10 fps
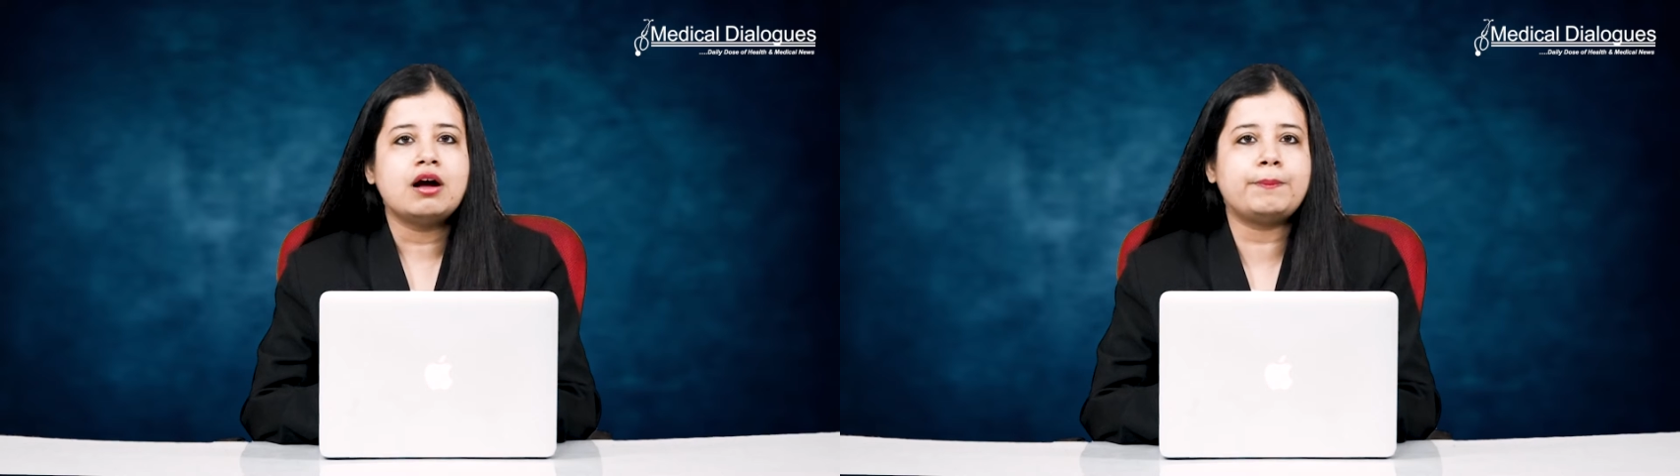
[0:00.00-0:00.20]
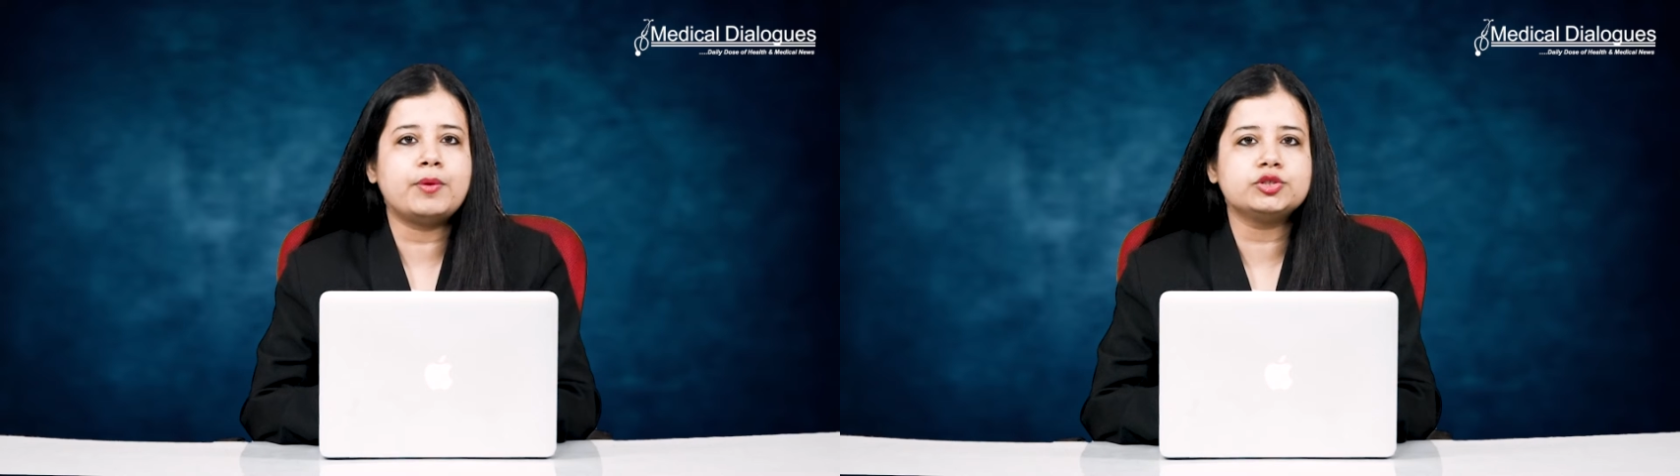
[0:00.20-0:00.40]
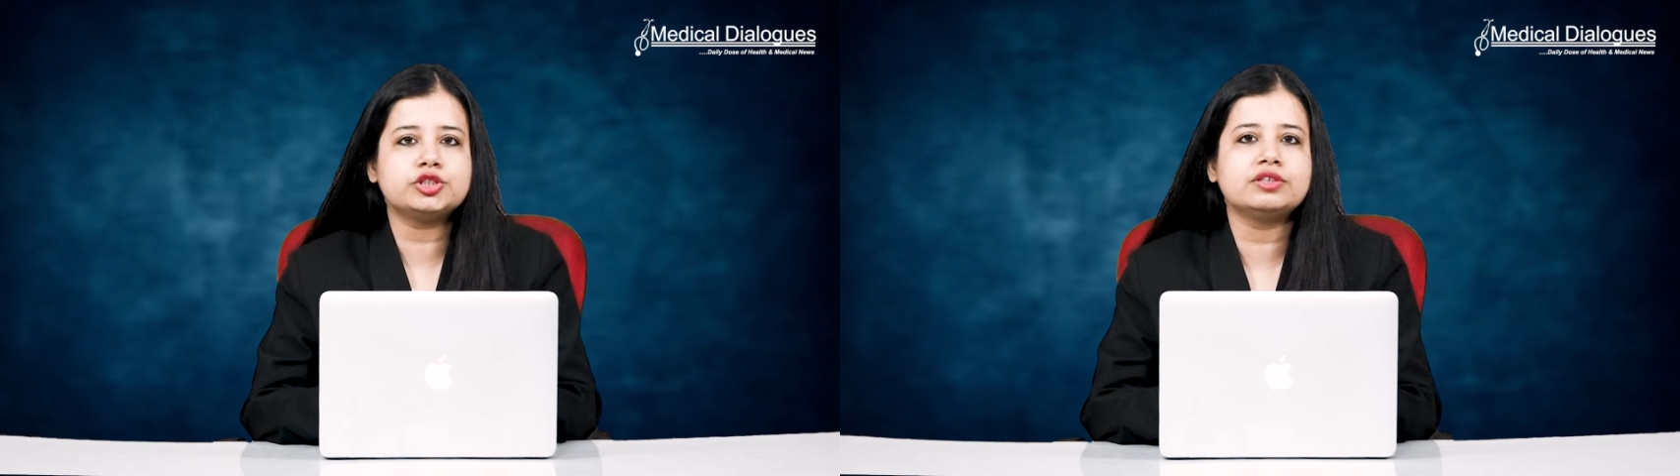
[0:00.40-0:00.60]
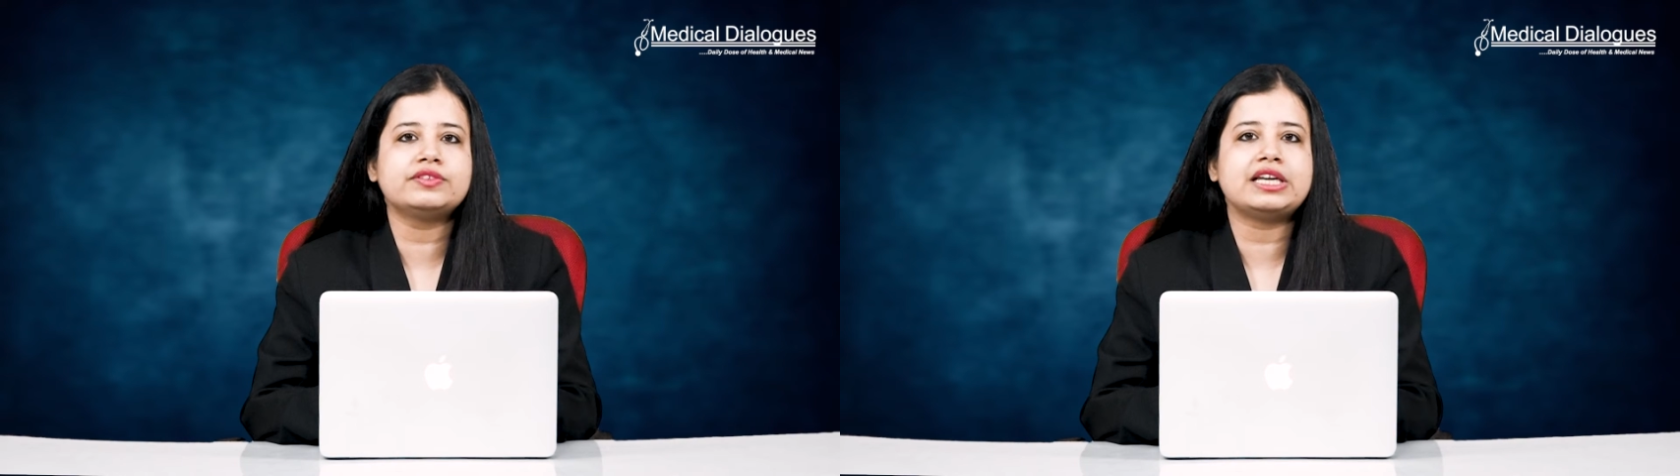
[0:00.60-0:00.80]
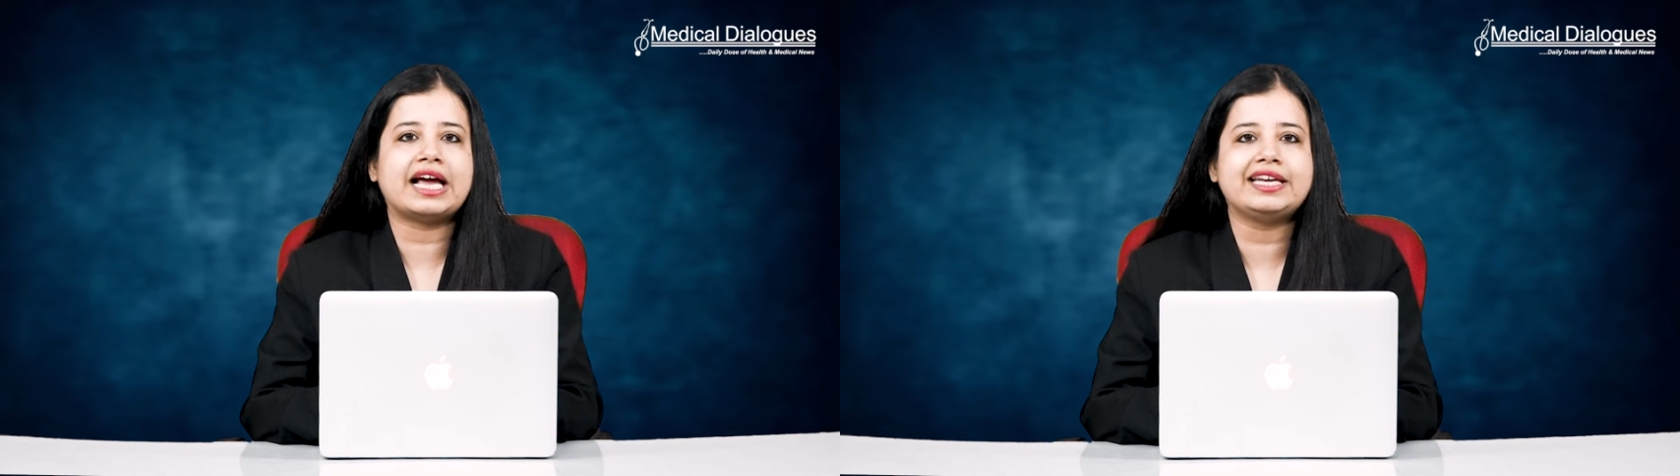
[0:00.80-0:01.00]
a portion of
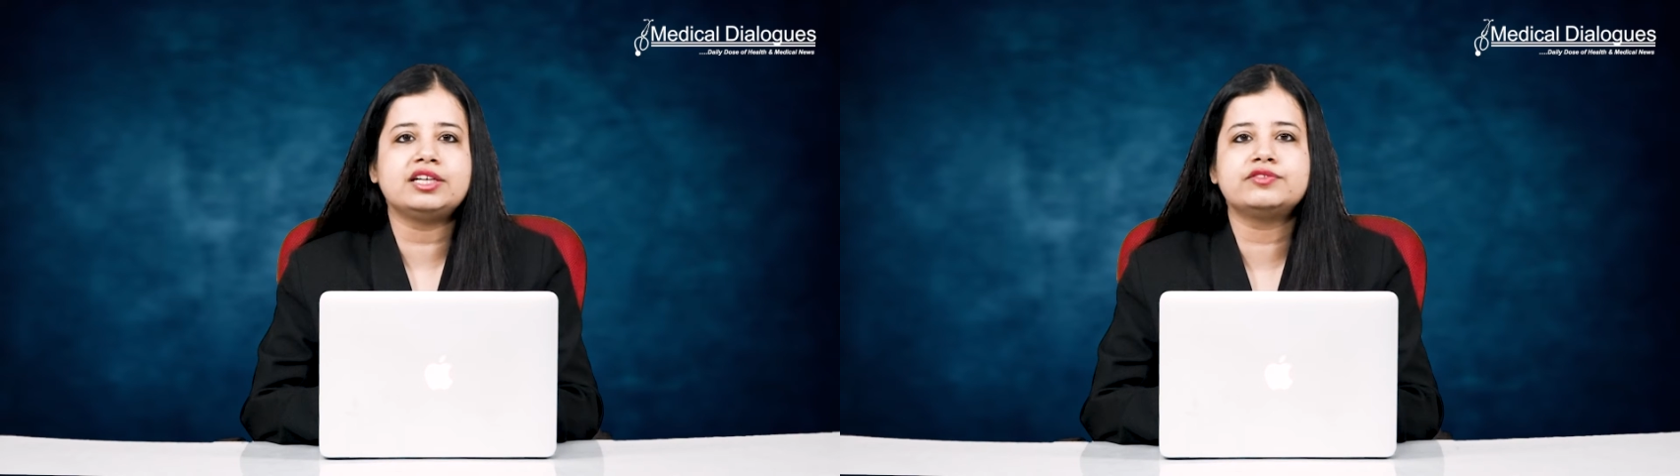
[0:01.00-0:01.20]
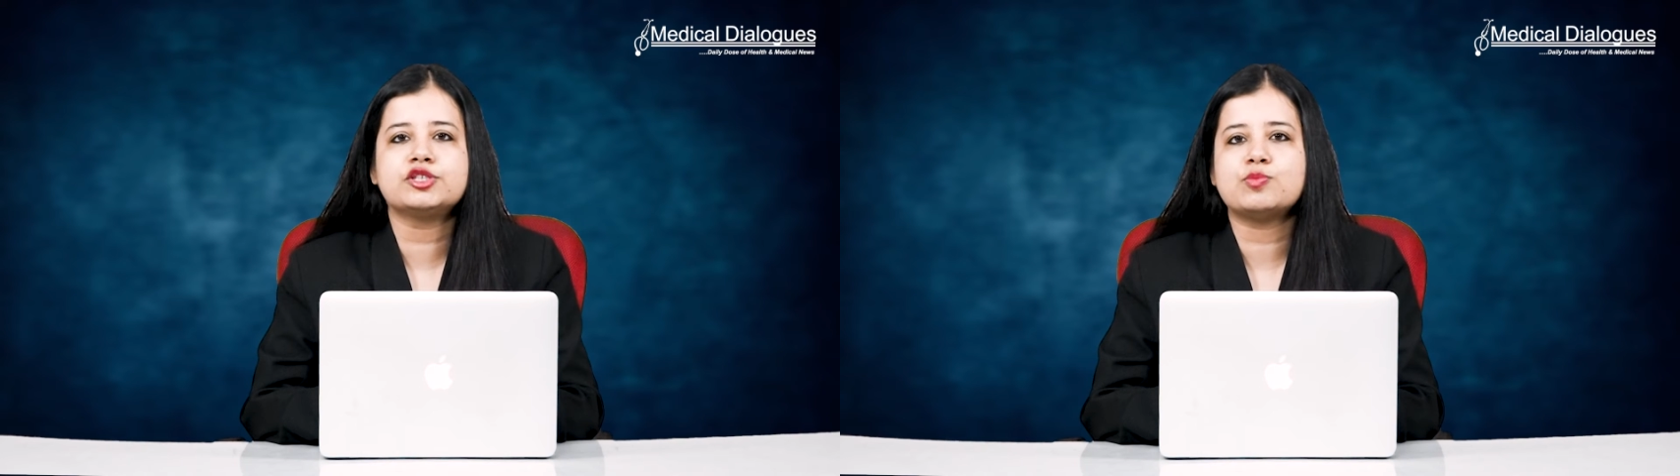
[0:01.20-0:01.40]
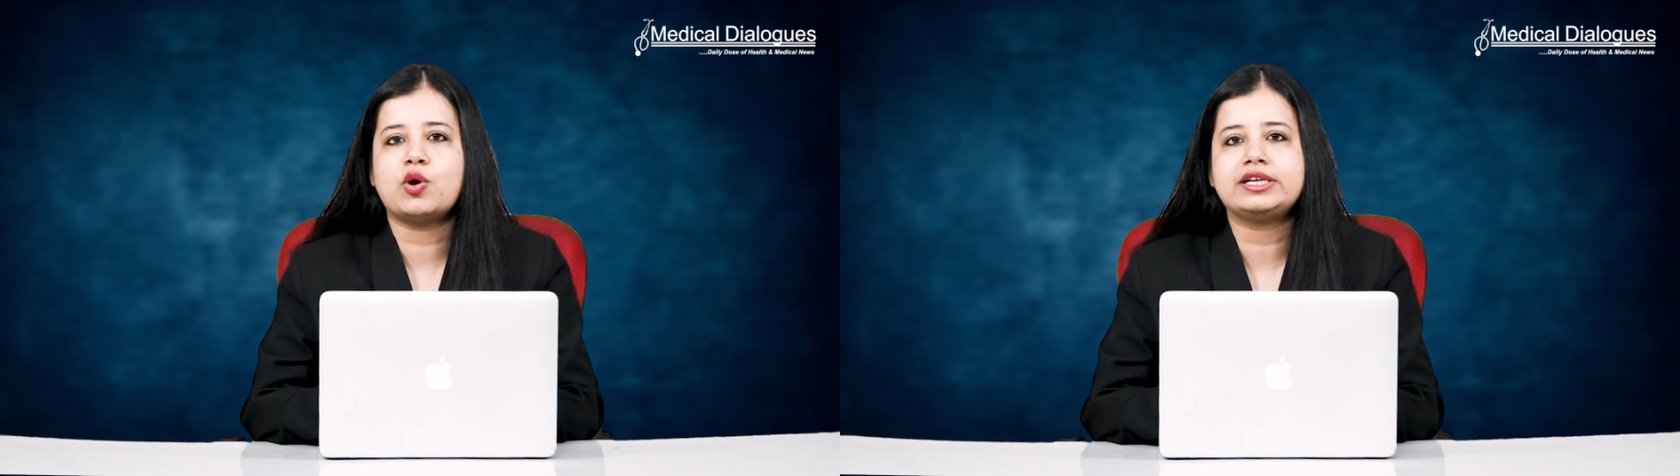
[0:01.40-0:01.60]
the lining of the small